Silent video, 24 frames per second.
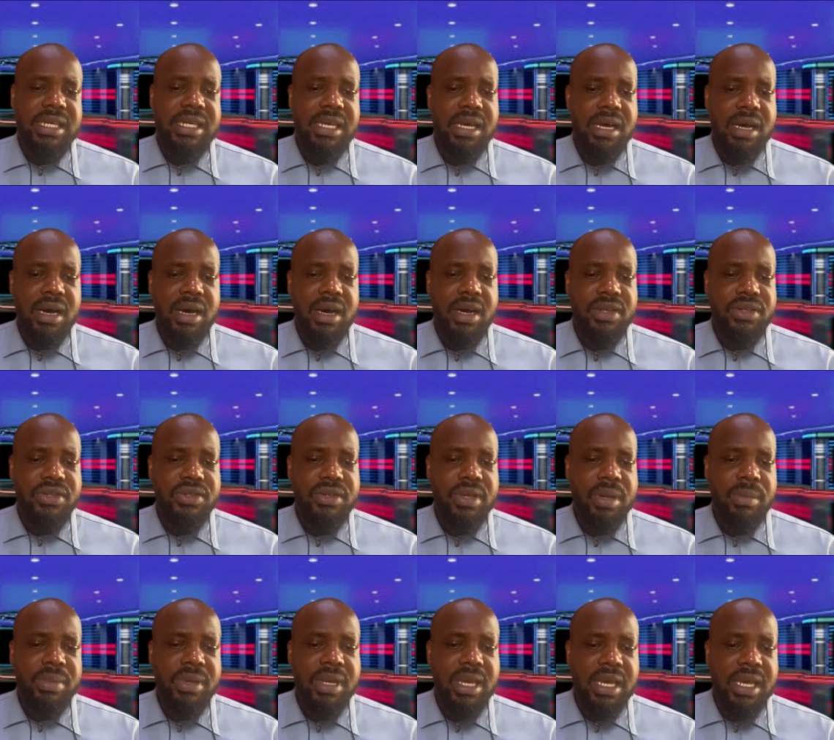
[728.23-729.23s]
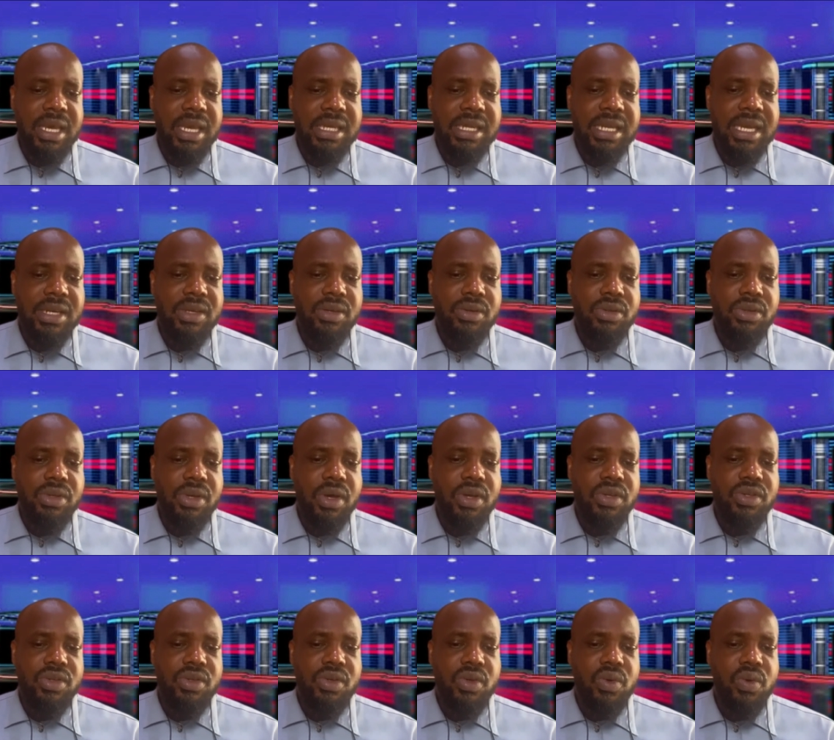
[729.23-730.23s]
There are some keke that
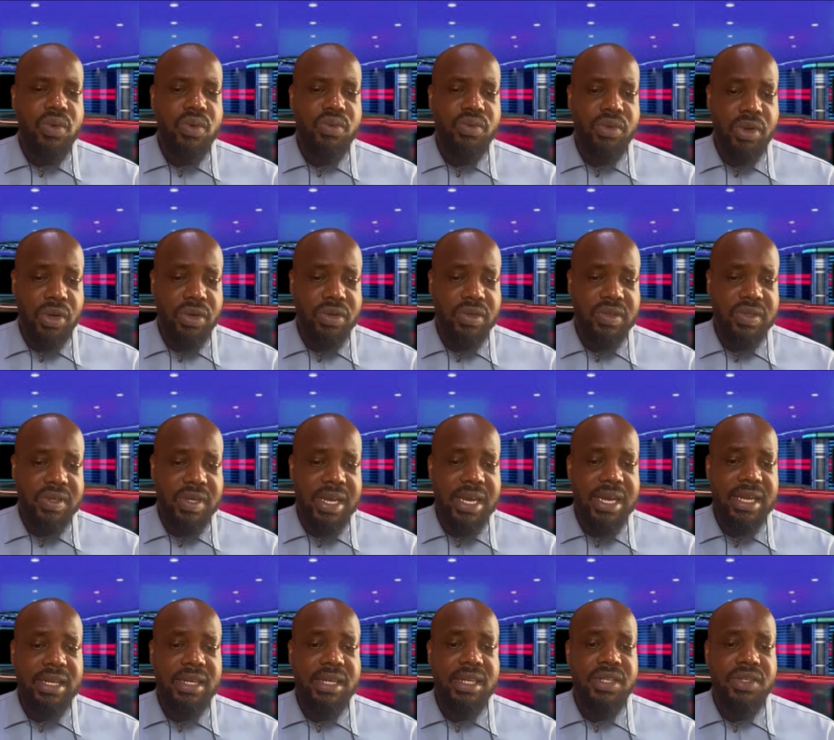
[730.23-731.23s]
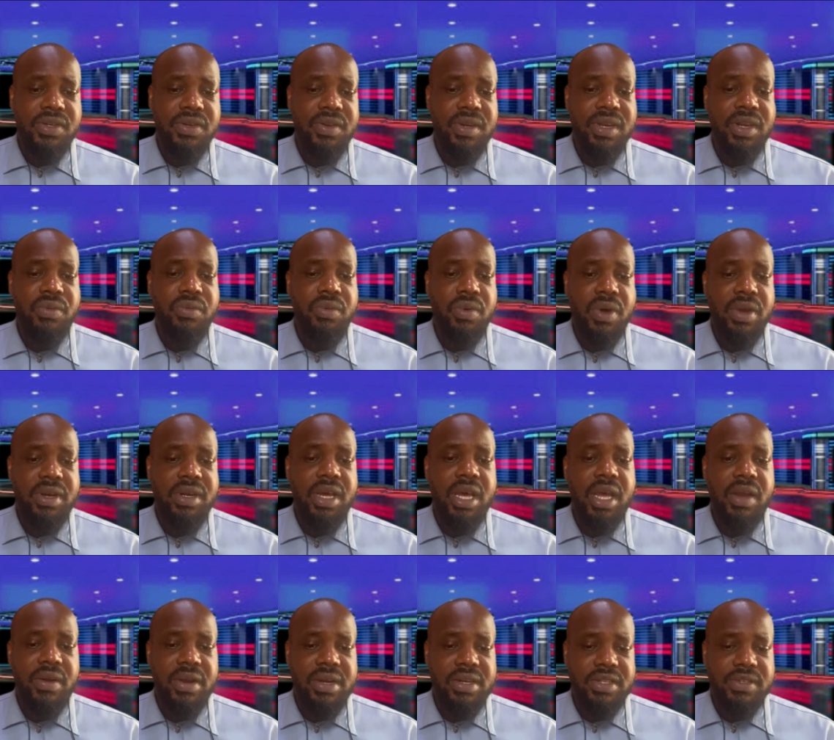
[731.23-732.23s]
does school runs and literally run
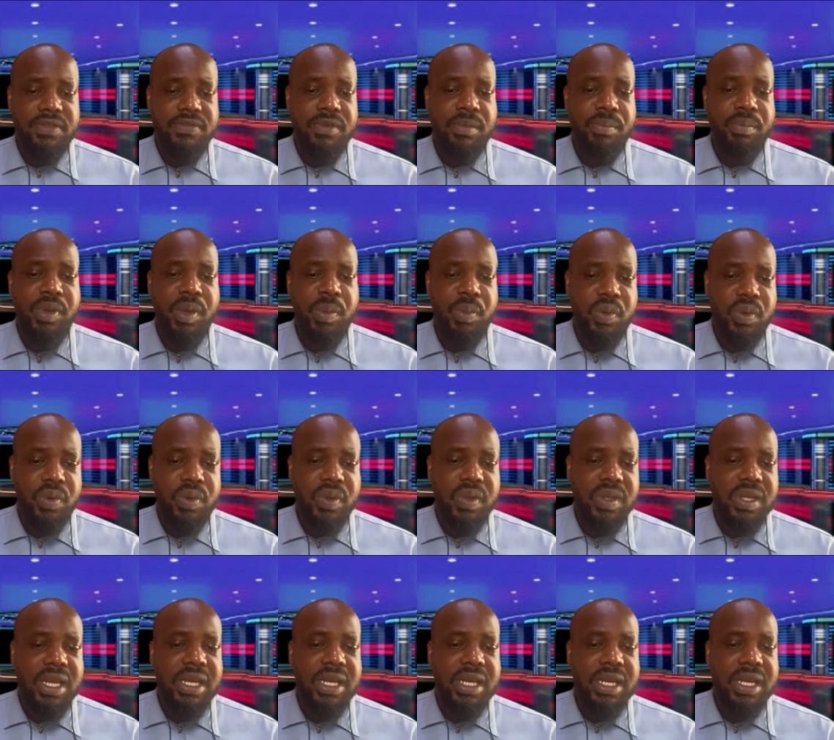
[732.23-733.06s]
errands for people.